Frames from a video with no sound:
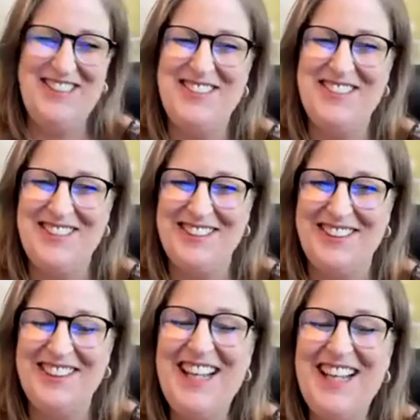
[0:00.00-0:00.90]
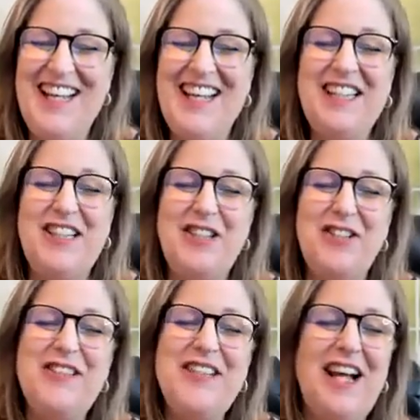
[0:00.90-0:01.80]
you do. Can
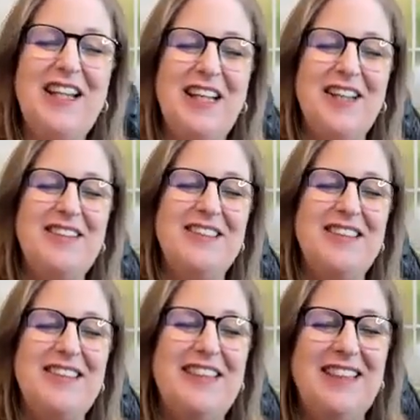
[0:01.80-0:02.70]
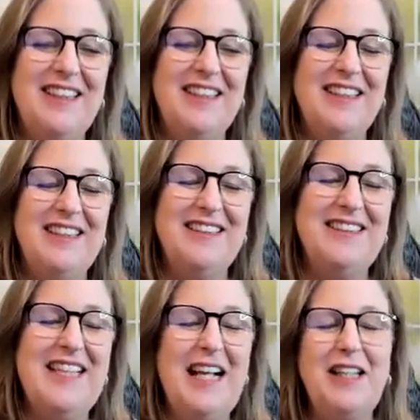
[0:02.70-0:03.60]
you tell us
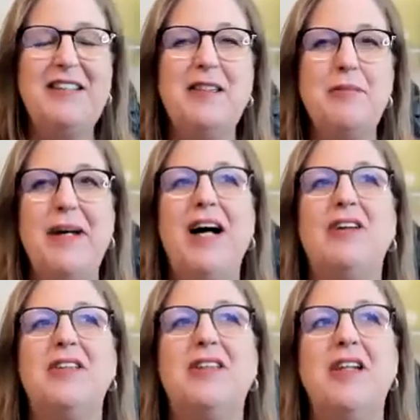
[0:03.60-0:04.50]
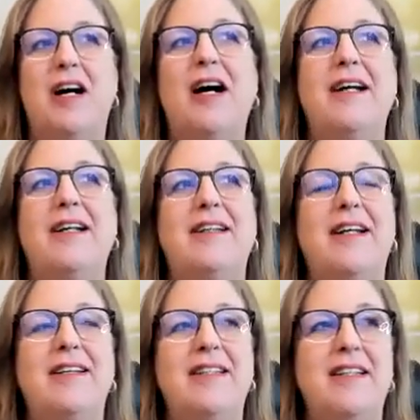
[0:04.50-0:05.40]
about God
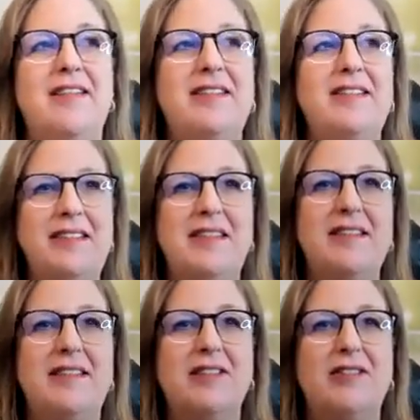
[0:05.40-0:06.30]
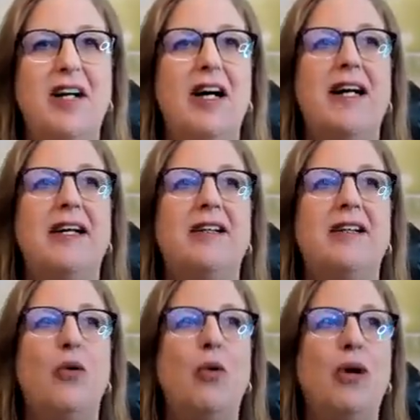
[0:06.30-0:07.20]
and the existence of God,
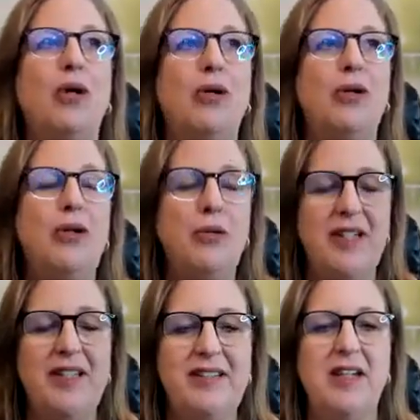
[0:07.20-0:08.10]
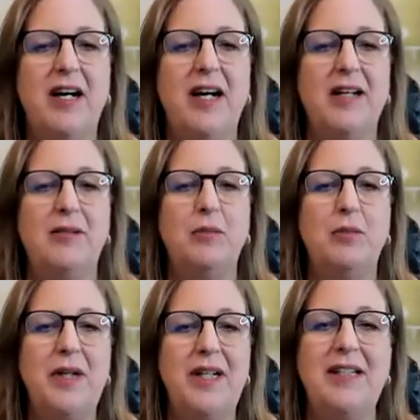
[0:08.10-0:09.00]
or who is God?
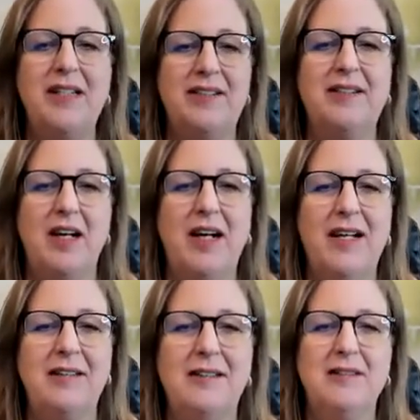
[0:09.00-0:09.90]
What is God?